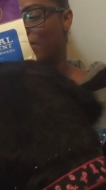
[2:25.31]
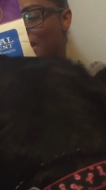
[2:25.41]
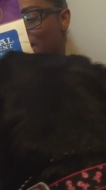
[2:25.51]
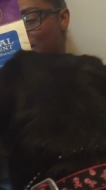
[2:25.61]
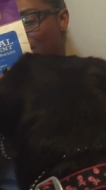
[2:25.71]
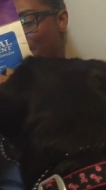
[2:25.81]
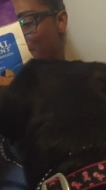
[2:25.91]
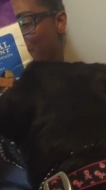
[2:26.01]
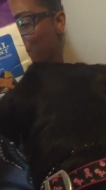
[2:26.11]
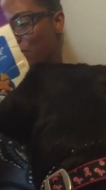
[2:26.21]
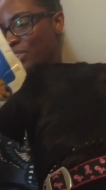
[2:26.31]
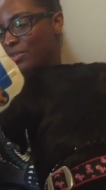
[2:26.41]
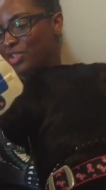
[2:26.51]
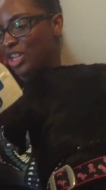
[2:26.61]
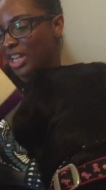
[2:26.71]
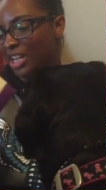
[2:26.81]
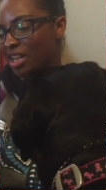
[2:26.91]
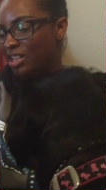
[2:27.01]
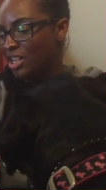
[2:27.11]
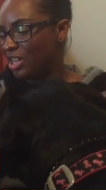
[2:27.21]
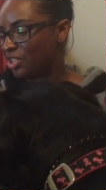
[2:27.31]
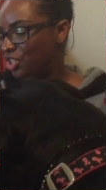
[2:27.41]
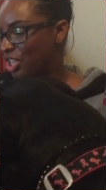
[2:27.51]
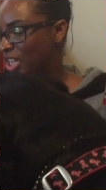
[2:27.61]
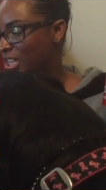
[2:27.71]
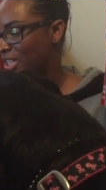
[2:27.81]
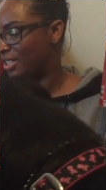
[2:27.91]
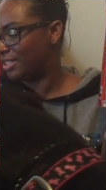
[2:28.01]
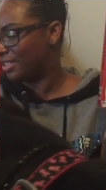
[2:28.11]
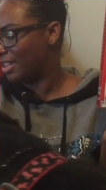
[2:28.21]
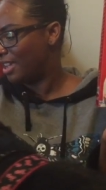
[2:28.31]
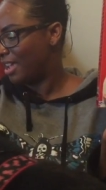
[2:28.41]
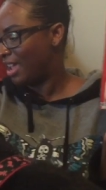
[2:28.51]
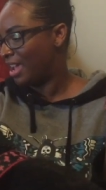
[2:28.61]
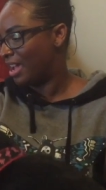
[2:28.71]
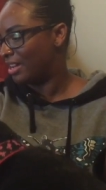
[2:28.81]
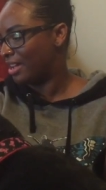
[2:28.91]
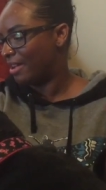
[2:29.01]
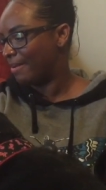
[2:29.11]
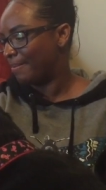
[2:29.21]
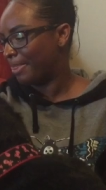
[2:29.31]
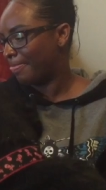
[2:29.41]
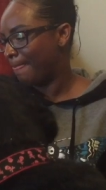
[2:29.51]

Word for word: That's a uh, mixture of chicken, cheese, and um,